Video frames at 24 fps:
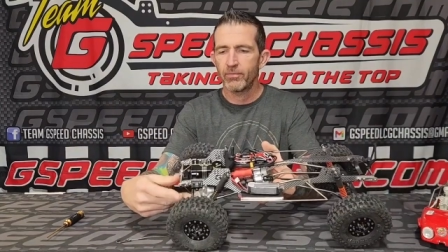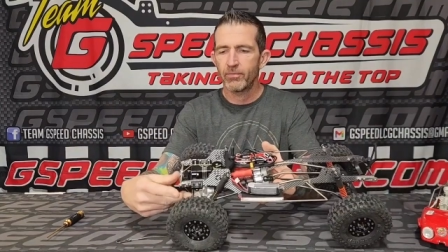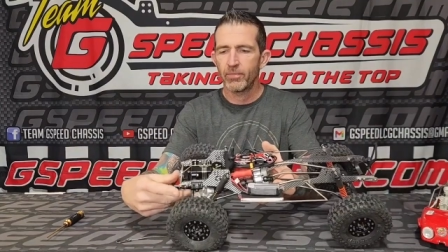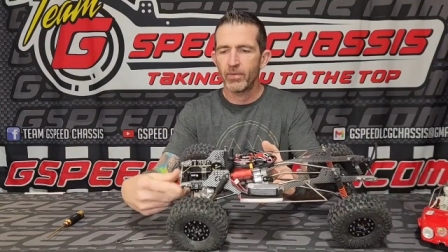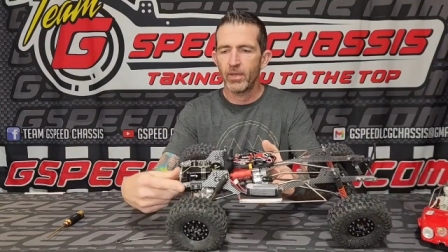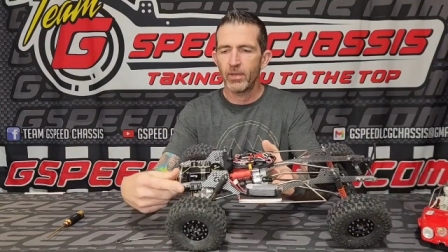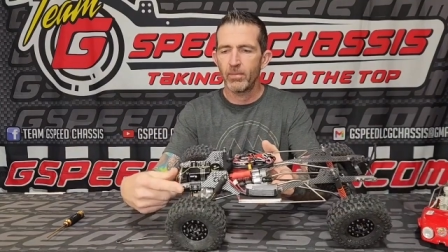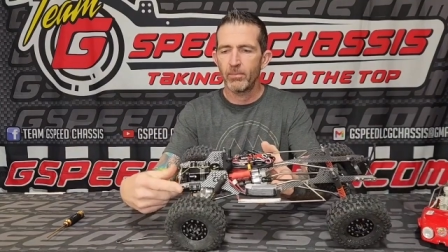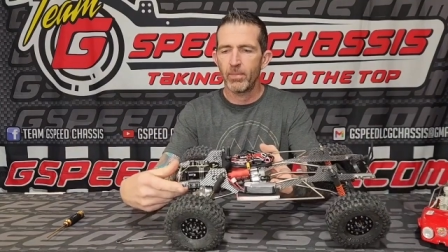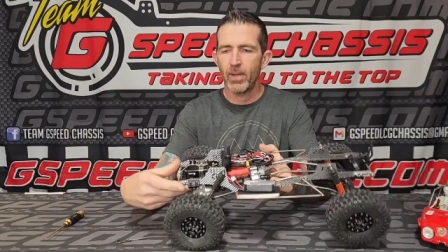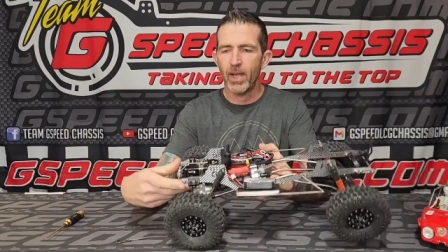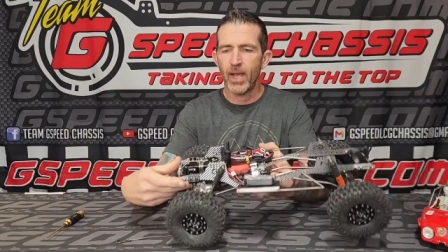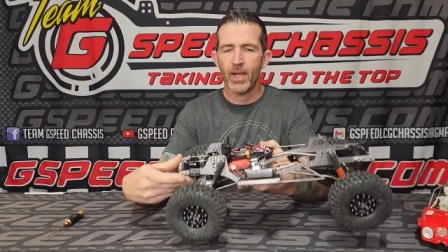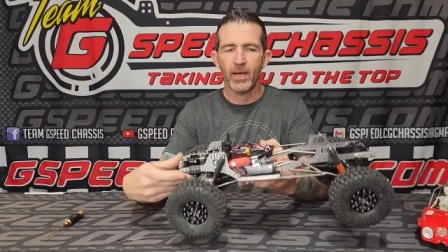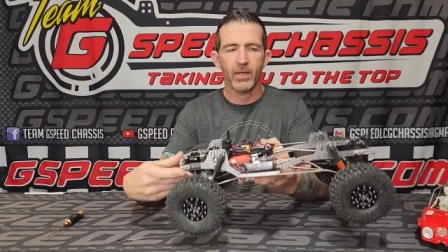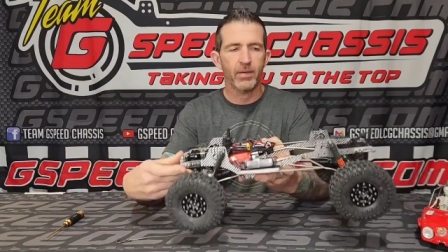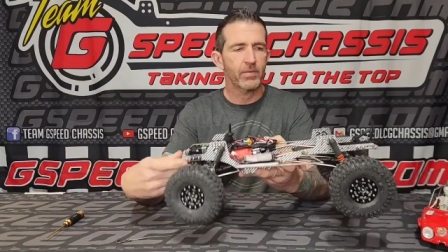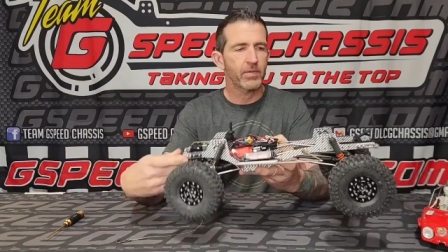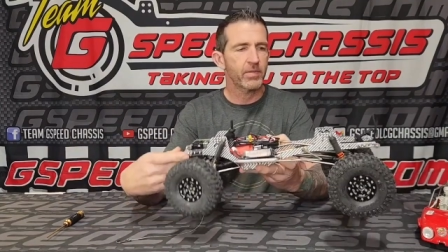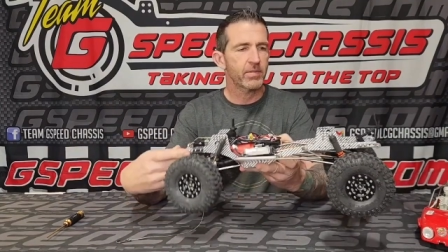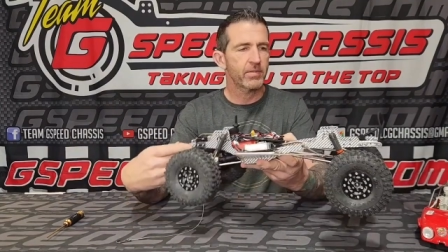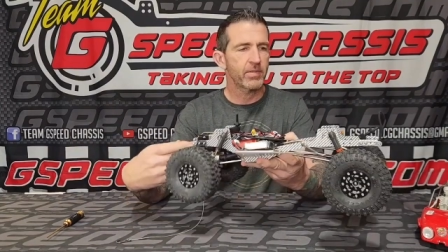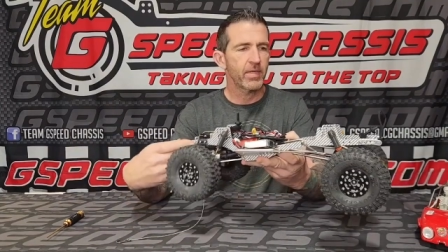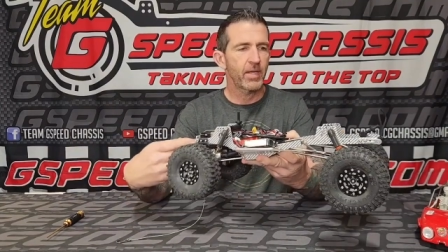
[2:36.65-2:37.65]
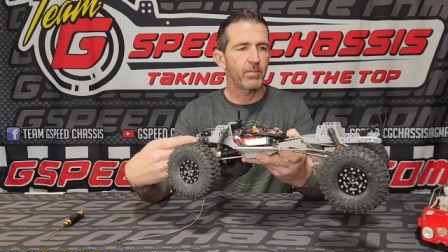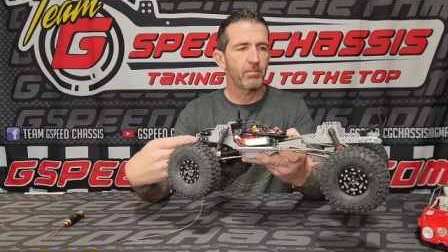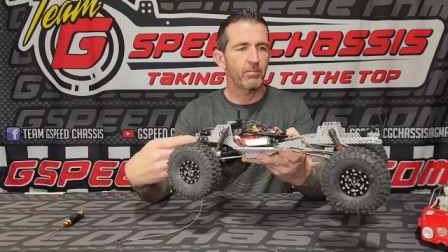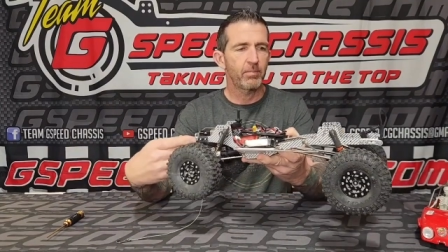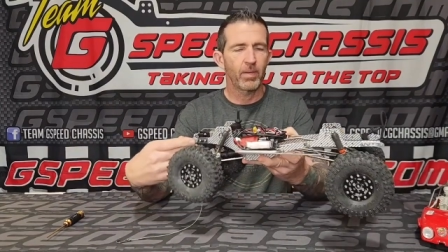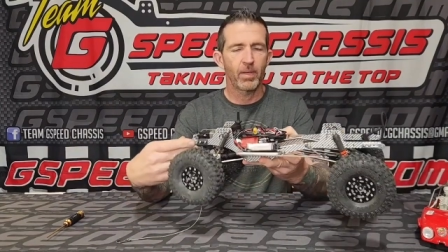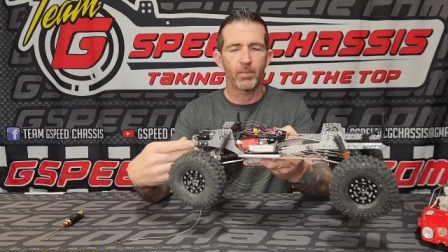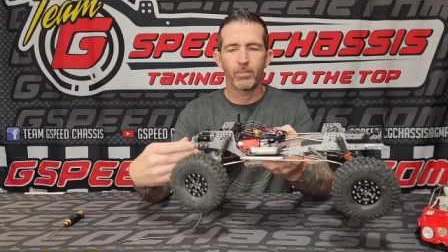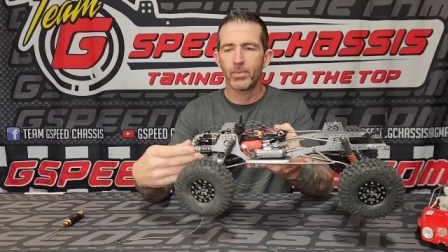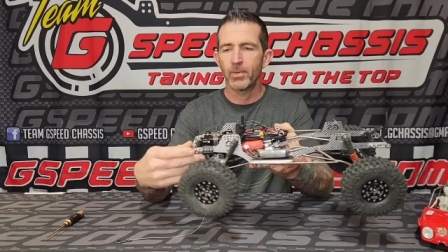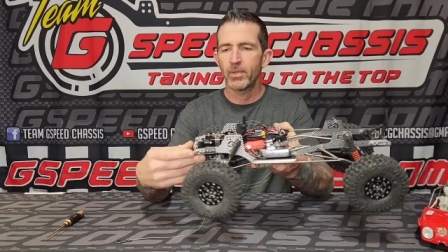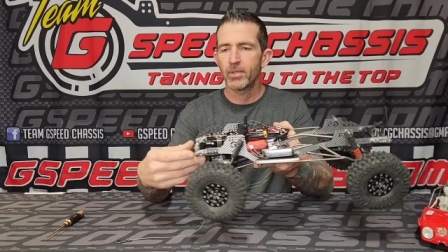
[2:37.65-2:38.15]
Front and back are the same
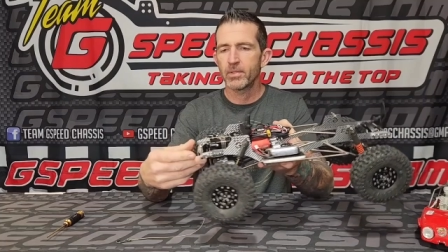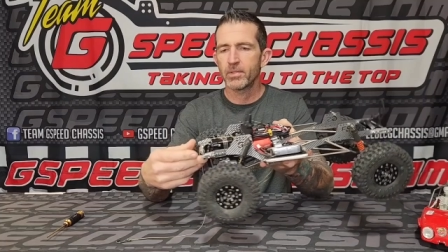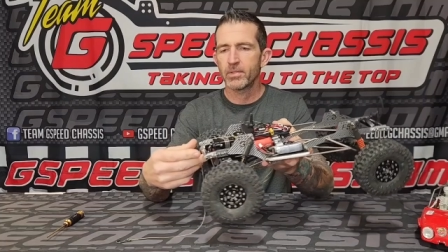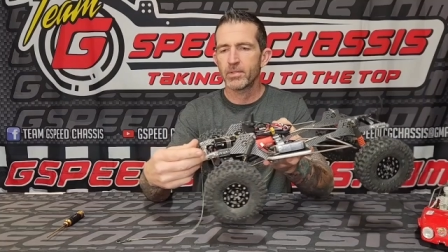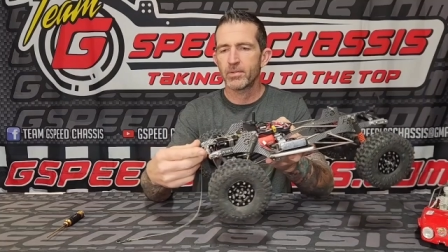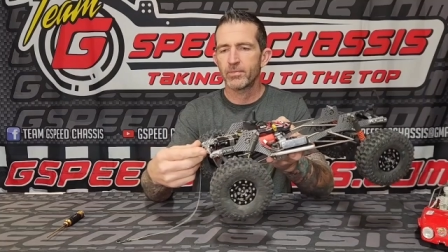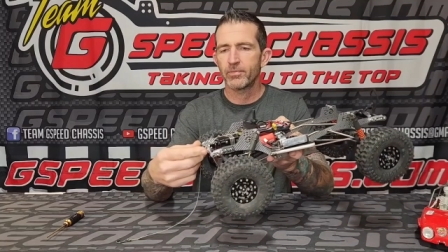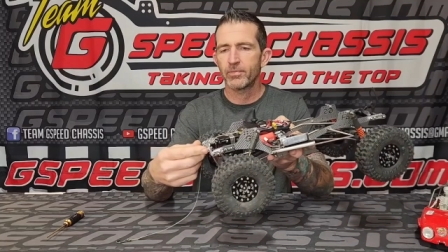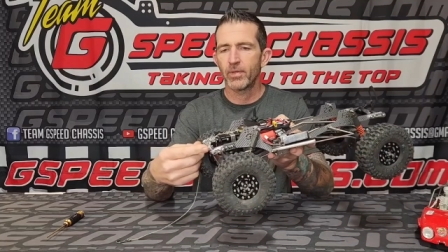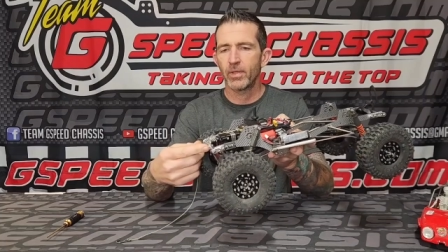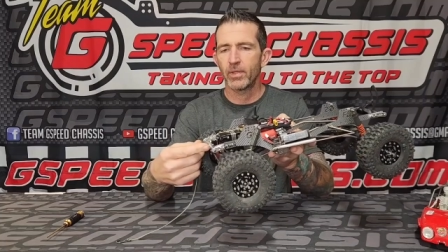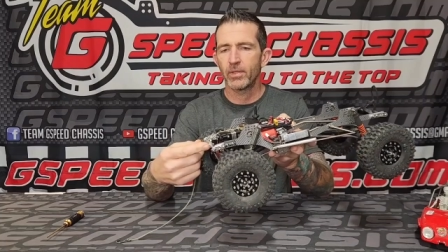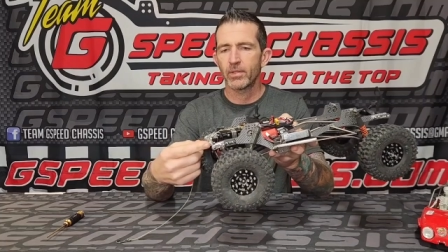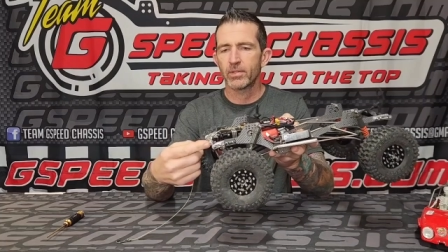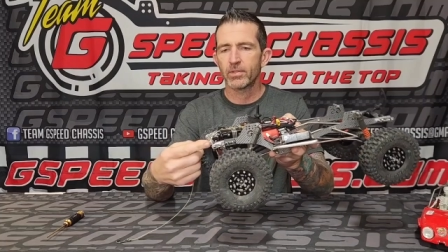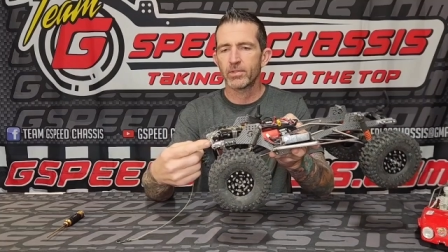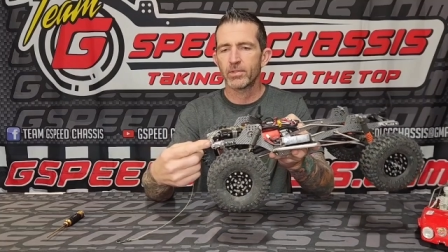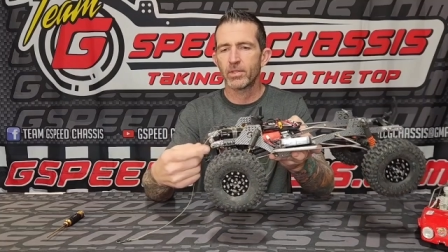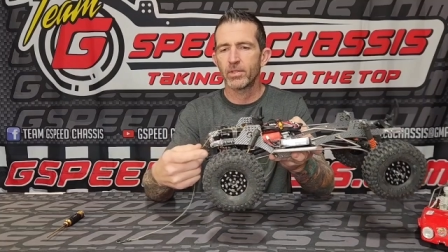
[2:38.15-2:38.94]
bumpers. The front looks